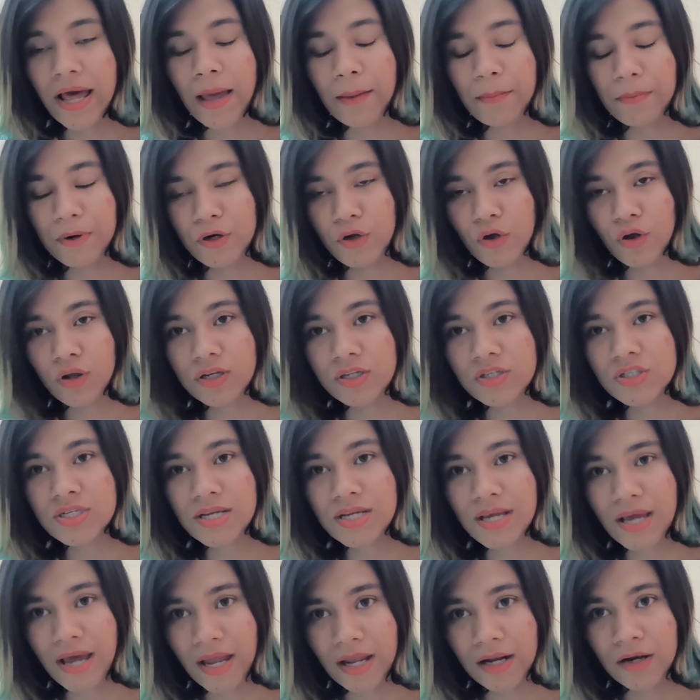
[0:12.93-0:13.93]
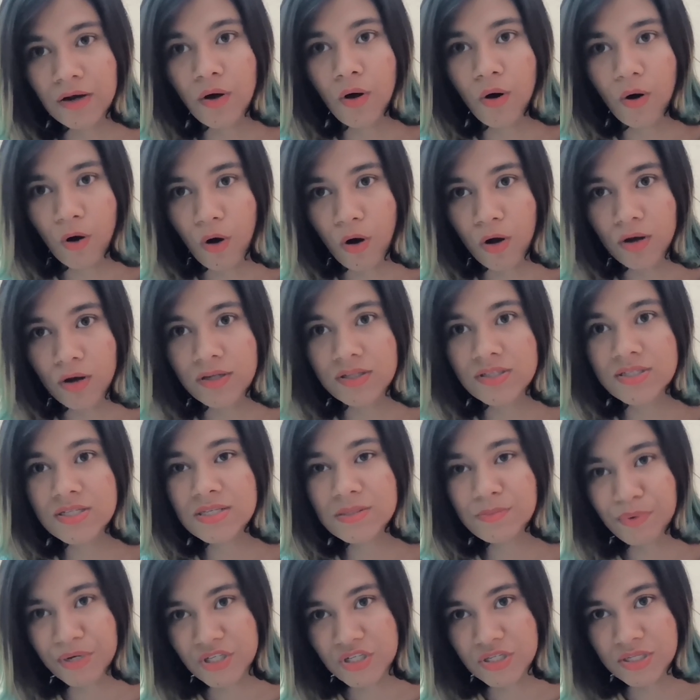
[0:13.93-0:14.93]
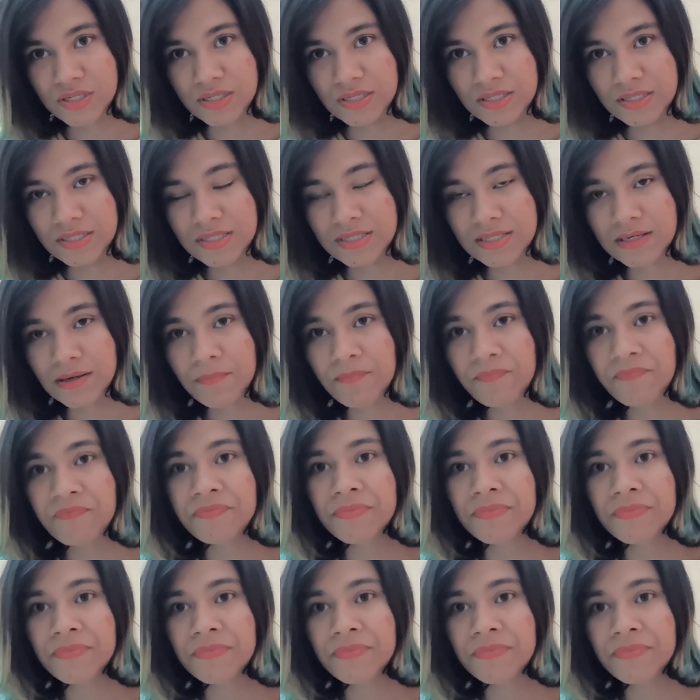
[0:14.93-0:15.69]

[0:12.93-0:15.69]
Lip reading: hematology and oncology specialist